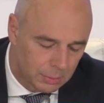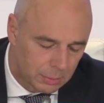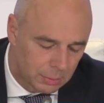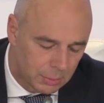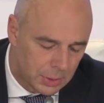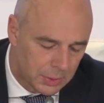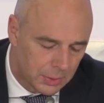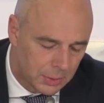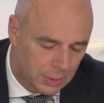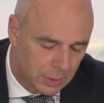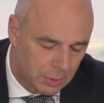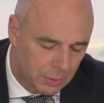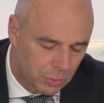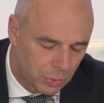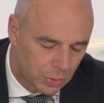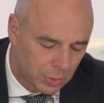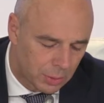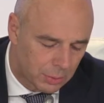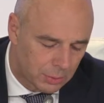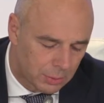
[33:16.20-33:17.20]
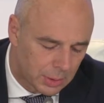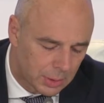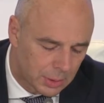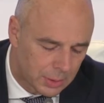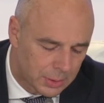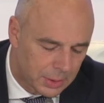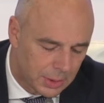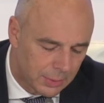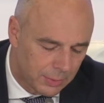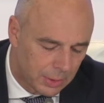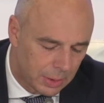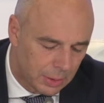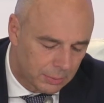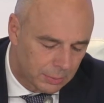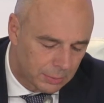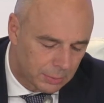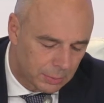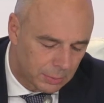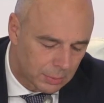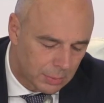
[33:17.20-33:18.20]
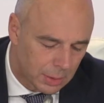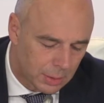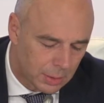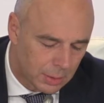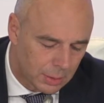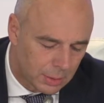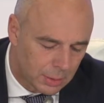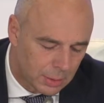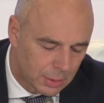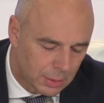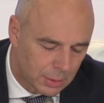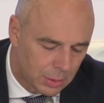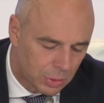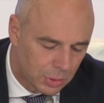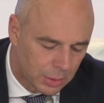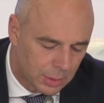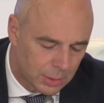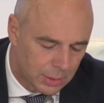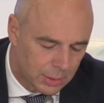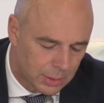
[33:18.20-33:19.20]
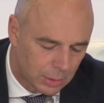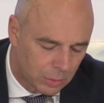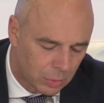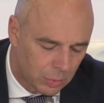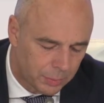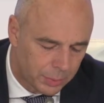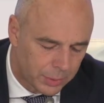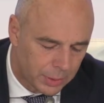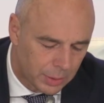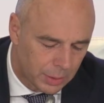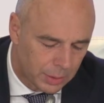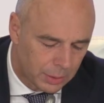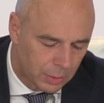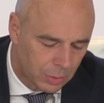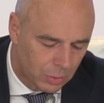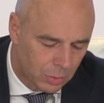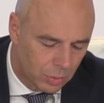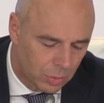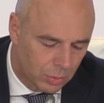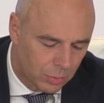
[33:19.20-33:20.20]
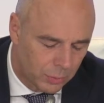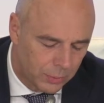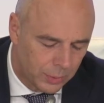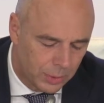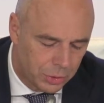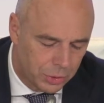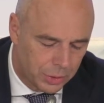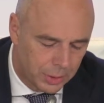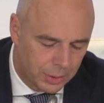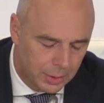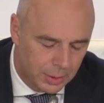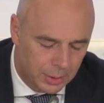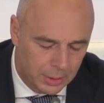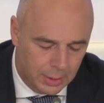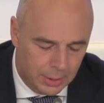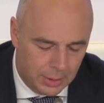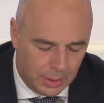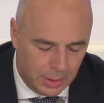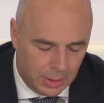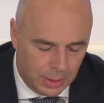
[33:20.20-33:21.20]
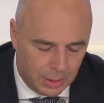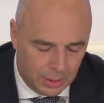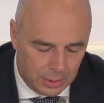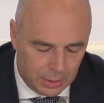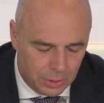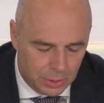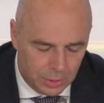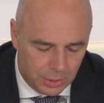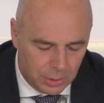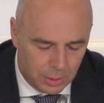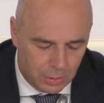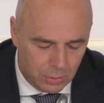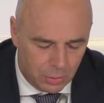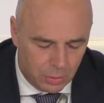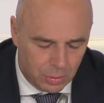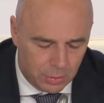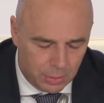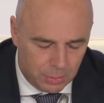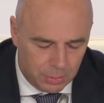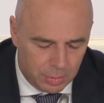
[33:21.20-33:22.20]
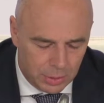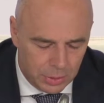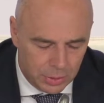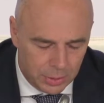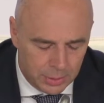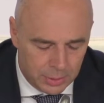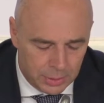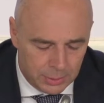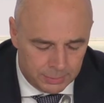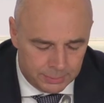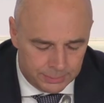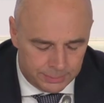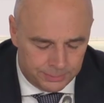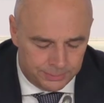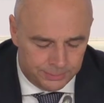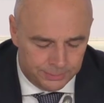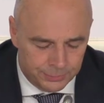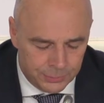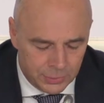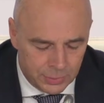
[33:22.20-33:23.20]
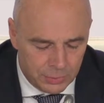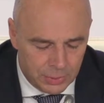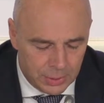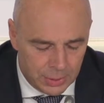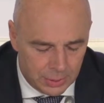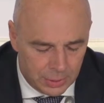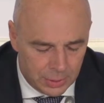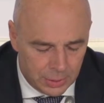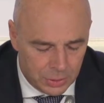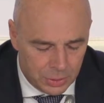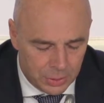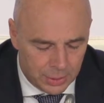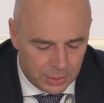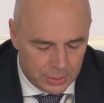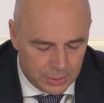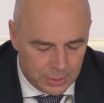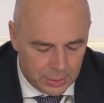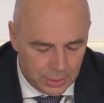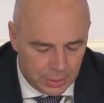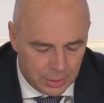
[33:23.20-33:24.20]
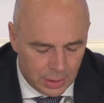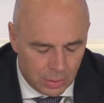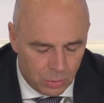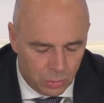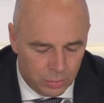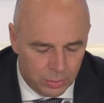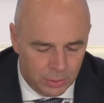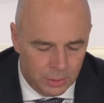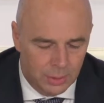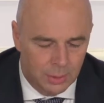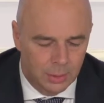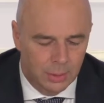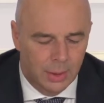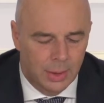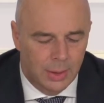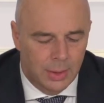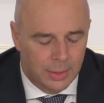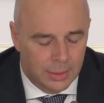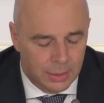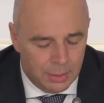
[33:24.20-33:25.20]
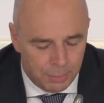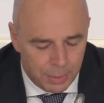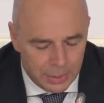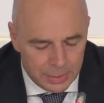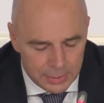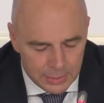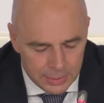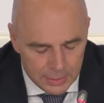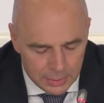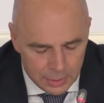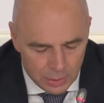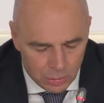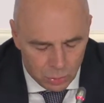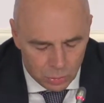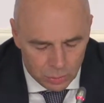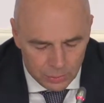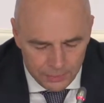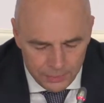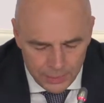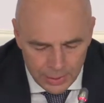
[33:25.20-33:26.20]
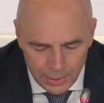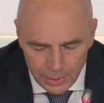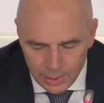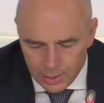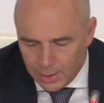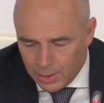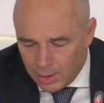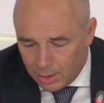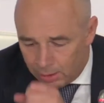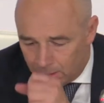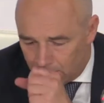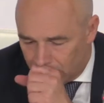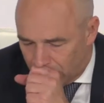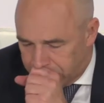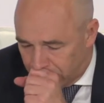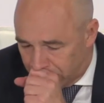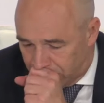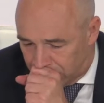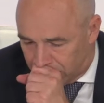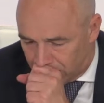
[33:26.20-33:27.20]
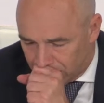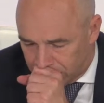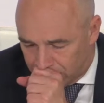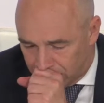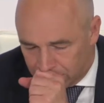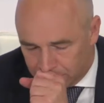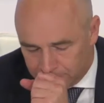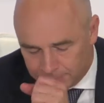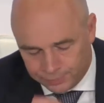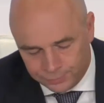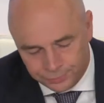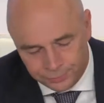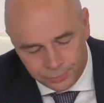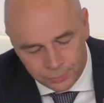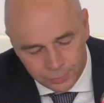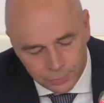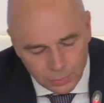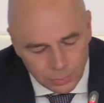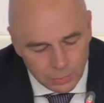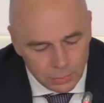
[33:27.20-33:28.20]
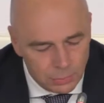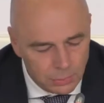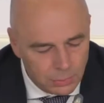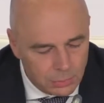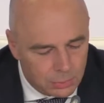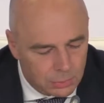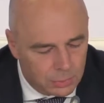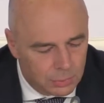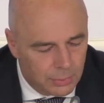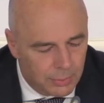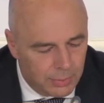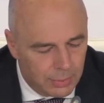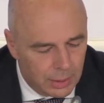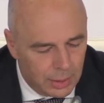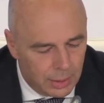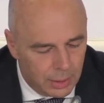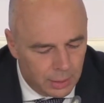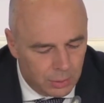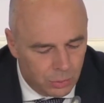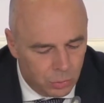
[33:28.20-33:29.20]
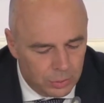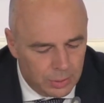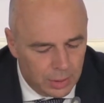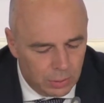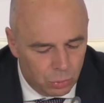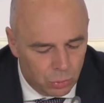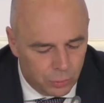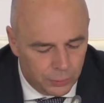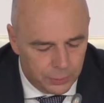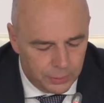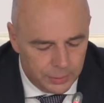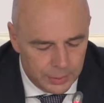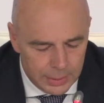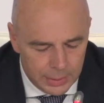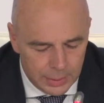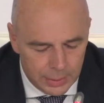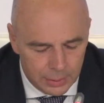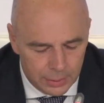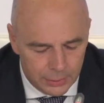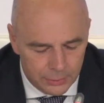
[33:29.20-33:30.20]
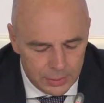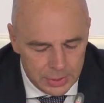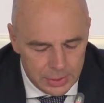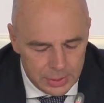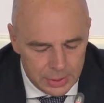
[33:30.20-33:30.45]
Regarding the taxation of oil industry, we have agreed on the draft to improve and of the taxation of oil in industry through additional tax.